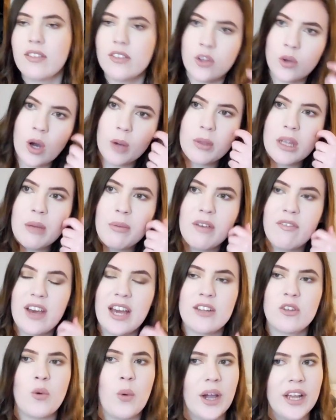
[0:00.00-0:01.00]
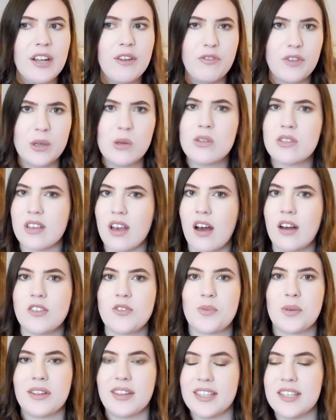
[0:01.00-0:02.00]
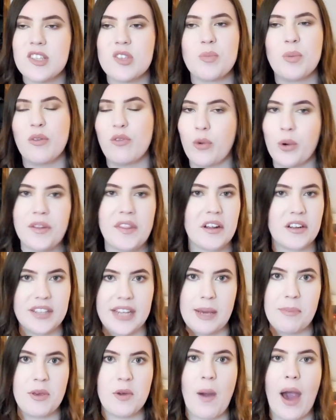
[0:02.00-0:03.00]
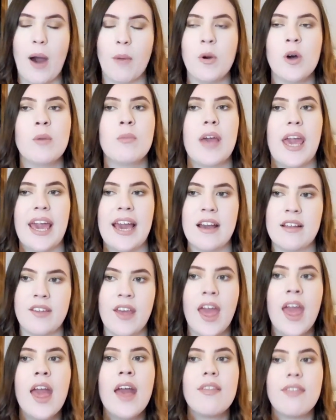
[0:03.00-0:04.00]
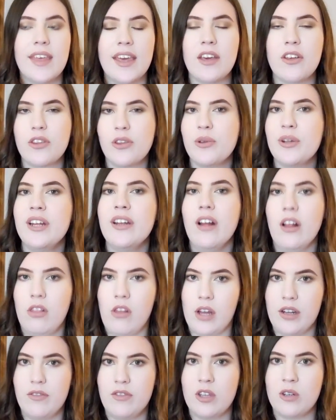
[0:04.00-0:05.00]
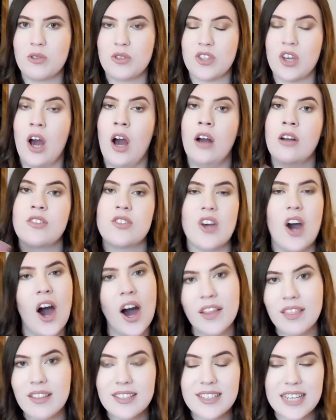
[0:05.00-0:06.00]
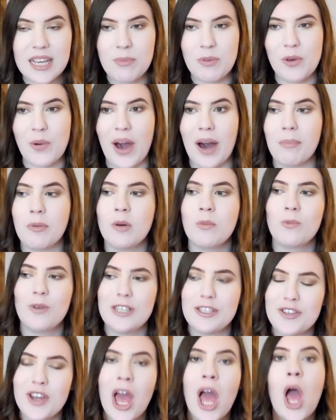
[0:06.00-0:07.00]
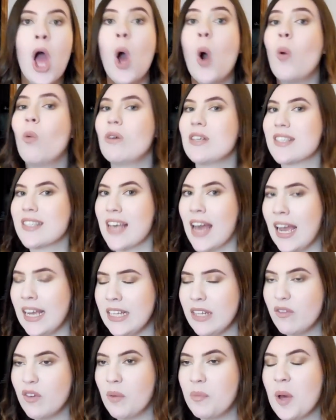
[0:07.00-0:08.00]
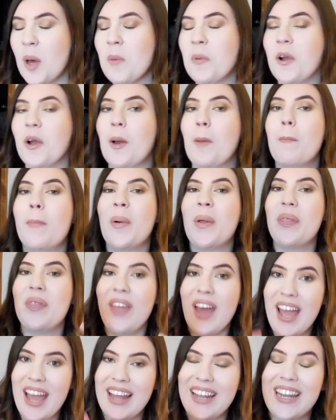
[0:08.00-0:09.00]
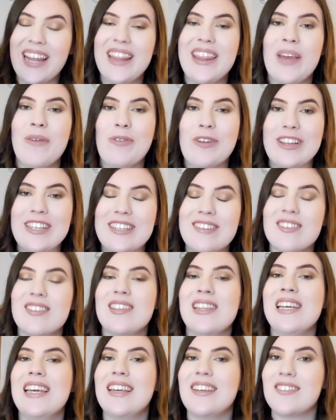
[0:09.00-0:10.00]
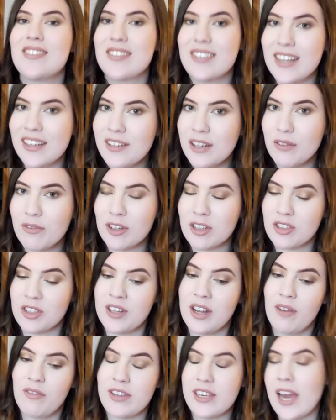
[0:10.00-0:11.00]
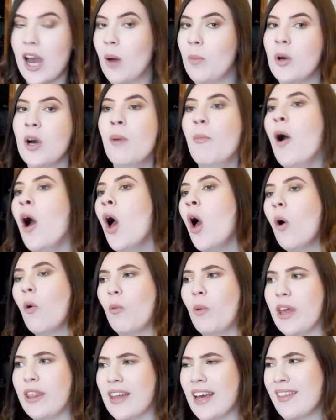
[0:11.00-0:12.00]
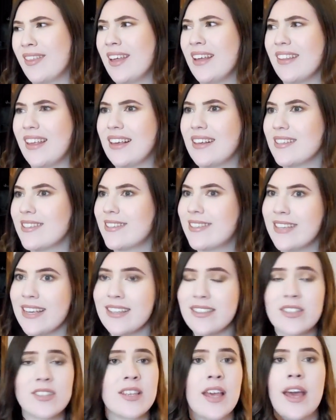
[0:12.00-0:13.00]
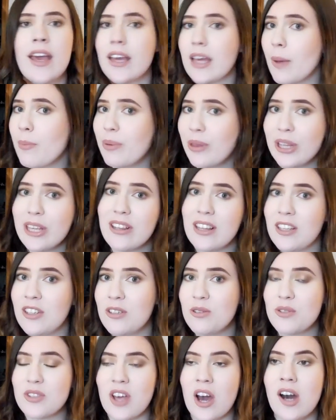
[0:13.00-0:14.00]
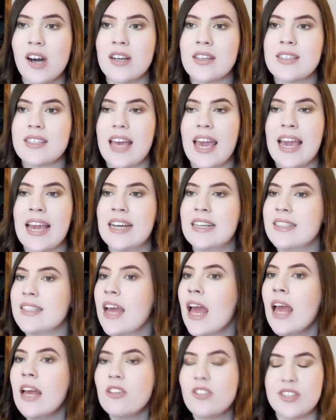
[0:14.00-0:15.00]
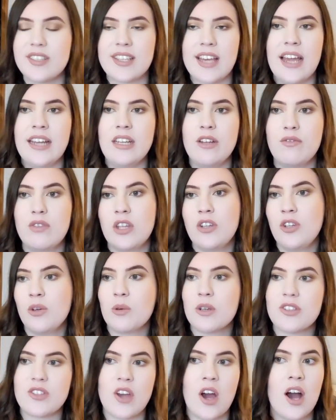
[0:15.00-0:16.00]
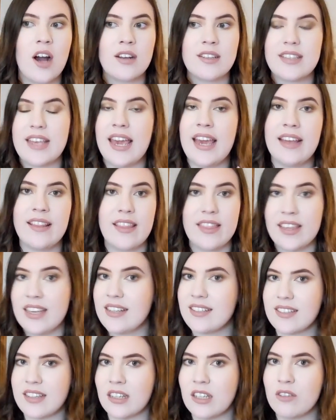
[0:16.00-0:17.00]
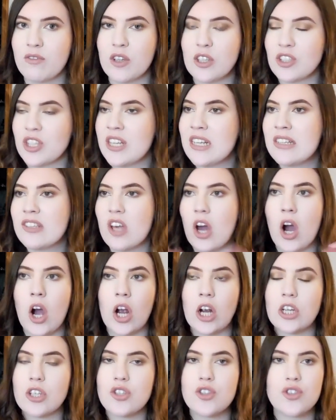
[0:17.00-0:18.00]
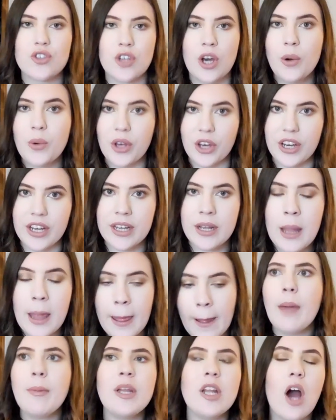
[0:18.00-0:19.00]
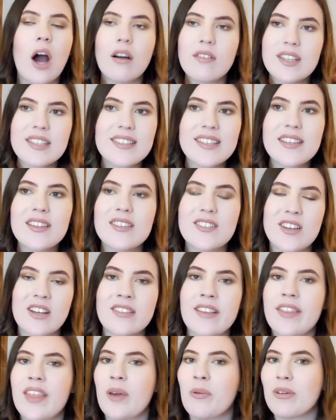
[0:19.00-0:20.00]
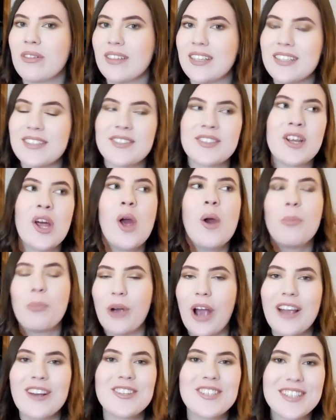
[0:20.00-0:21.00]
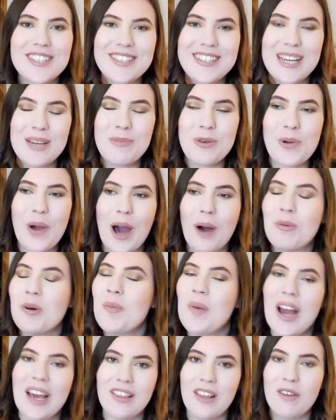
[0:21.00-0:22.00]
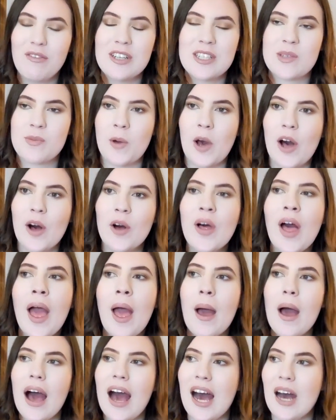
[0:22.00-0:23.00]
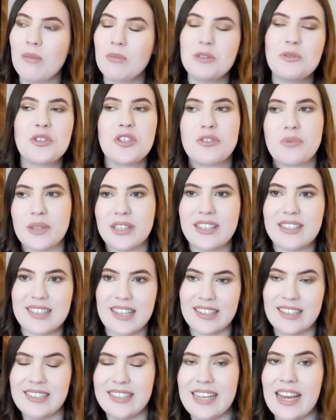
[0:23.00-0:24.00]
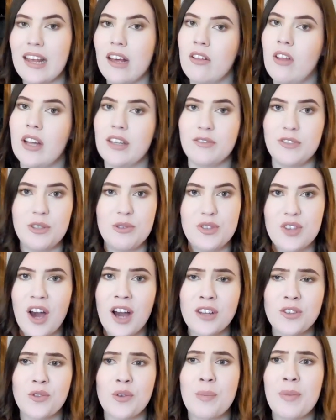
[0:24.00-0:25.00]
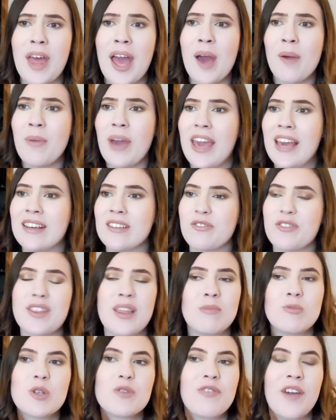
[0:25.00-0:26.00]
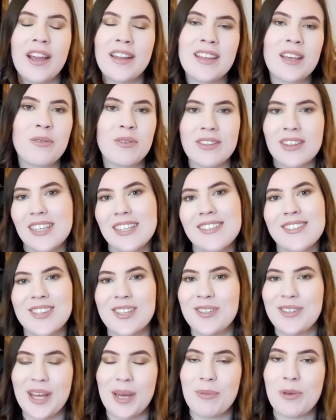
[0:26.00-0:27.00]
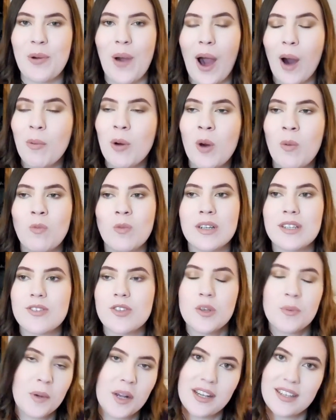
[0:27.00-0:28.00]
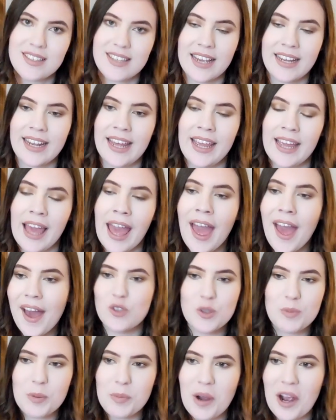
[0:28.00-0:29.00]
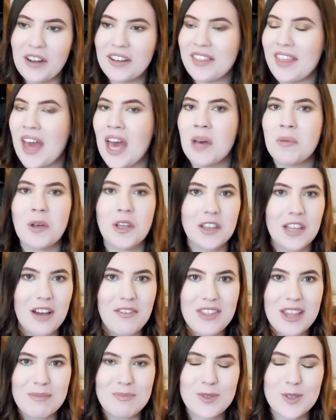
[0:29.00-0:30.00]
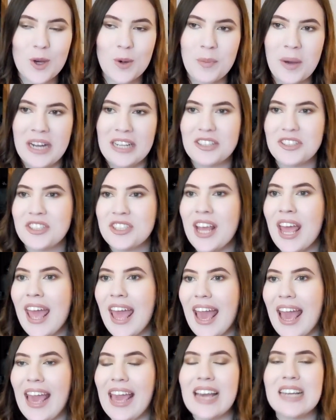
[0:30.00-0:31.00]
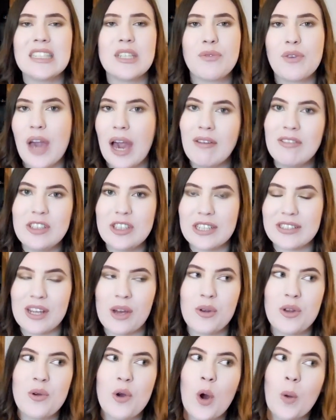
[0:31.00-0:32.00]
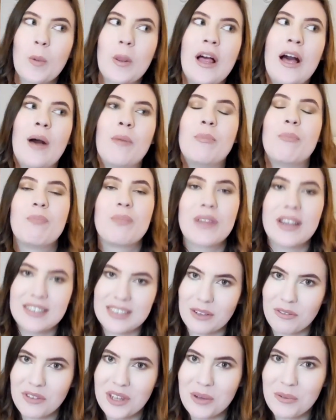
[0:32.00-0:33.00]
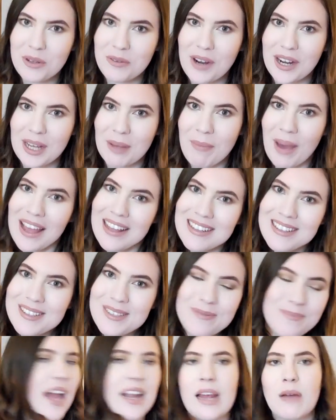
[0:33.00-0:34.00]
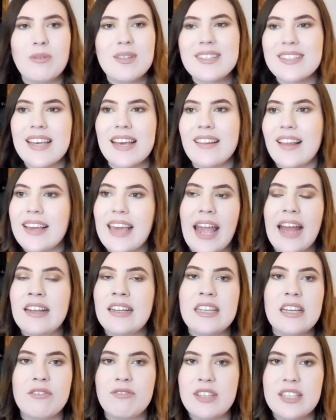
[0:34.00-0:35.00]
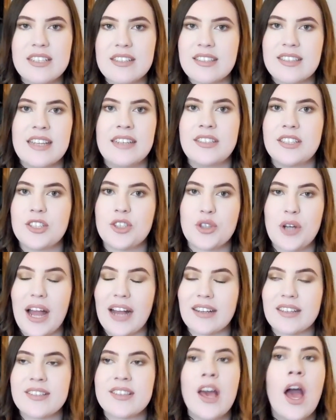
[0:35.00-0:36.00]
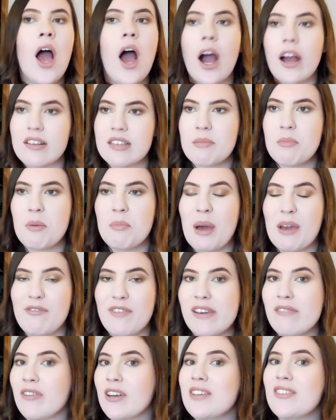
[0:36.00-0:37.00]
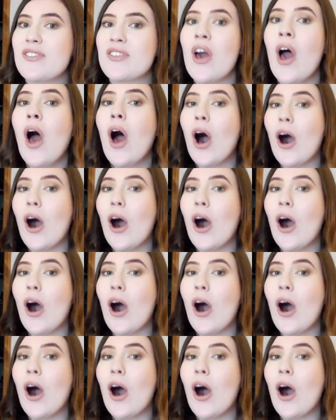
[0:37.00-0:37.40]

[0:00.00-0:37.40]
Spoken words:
New Hope Club have had quite a few songs released before their debut album, and they included a lot of those songs on the debut album, which was kind of a bummer, but then they released the extended version of the album with, I think, like 6 completely new songs, and just kind of the newer songs and the extended versions are so good. I mean, obviously the songs that they released prior to the debut album I love as well, but it was just really exciting to get a lot of new songs from them, and for them to finally release their debut album was super exciting. I'm super proud of them, love them so much, and if you haven't checked out New Hope Club, definitely would recommend. And I would say like any of the extended tracks are some of my favorites.